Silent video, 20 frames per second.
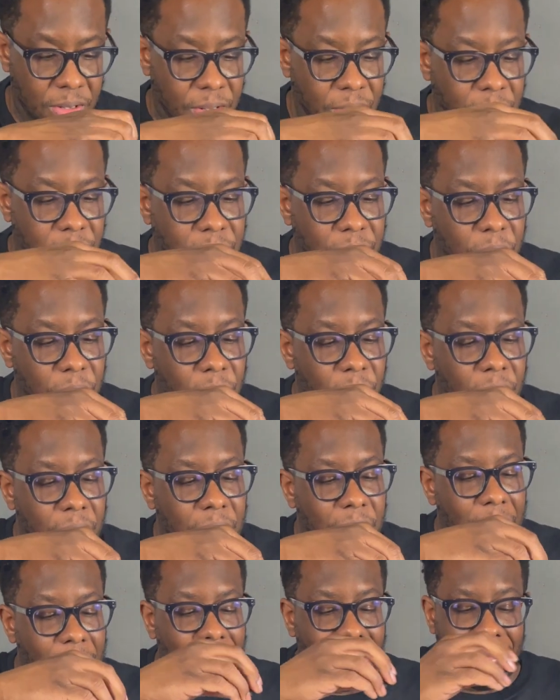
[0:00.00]
So,
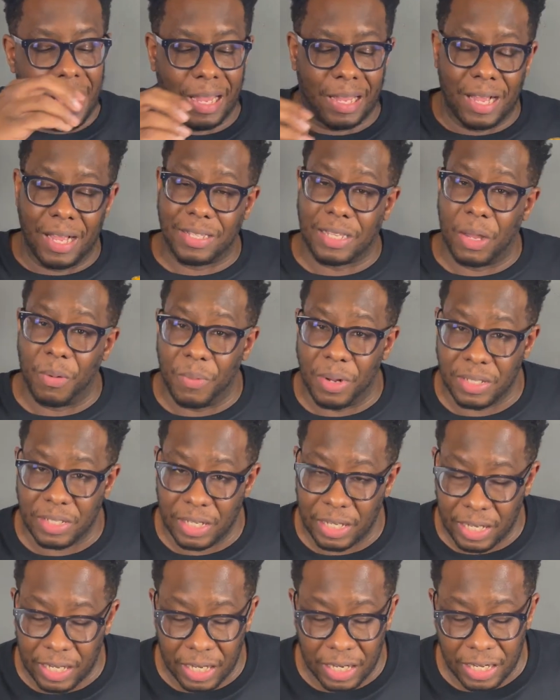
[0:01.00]
like I said, once
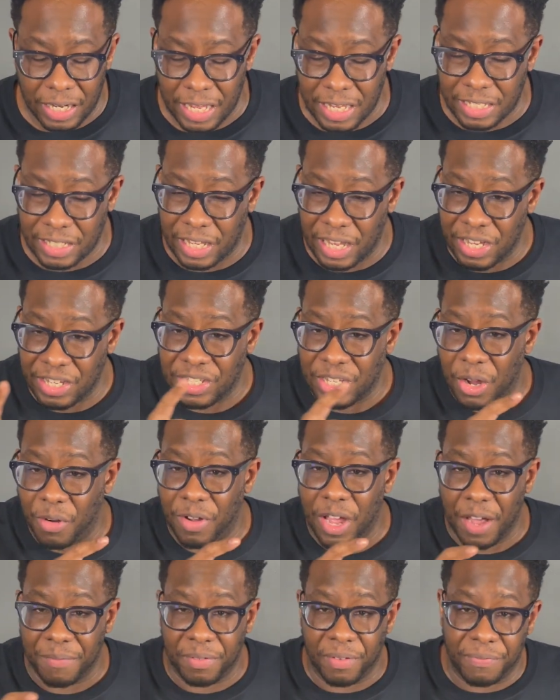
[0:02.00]
again, these things don't
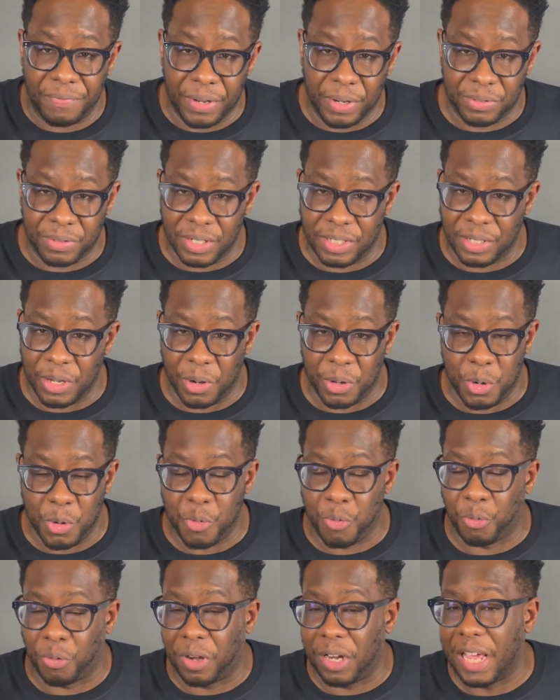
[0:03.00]
have a filter, so you
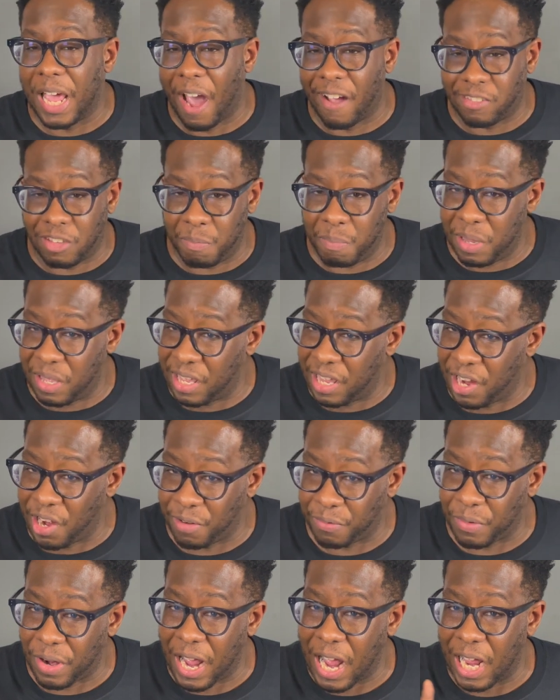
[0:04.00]
really have to be
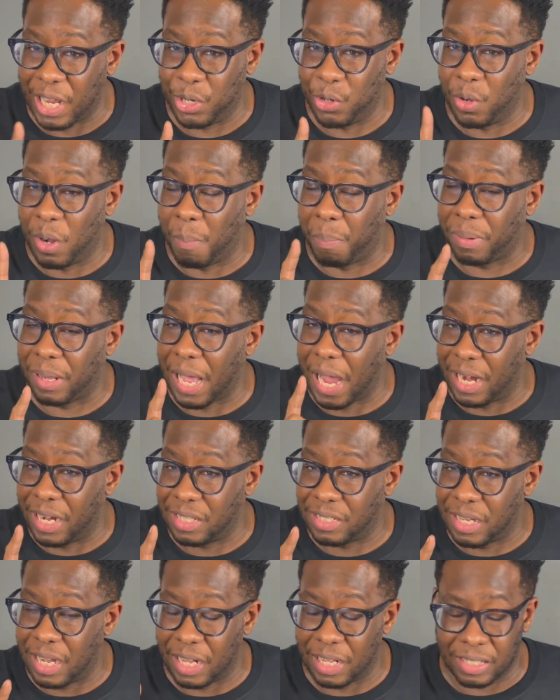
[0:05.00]
careful how you apply
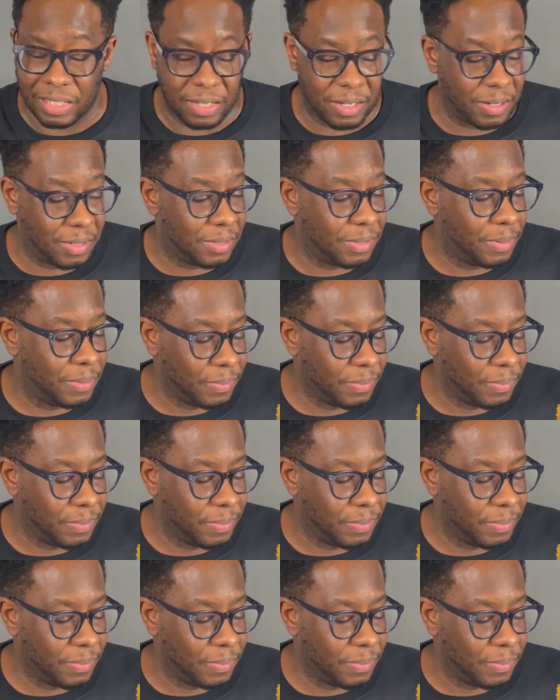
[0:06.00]
this hot sauce.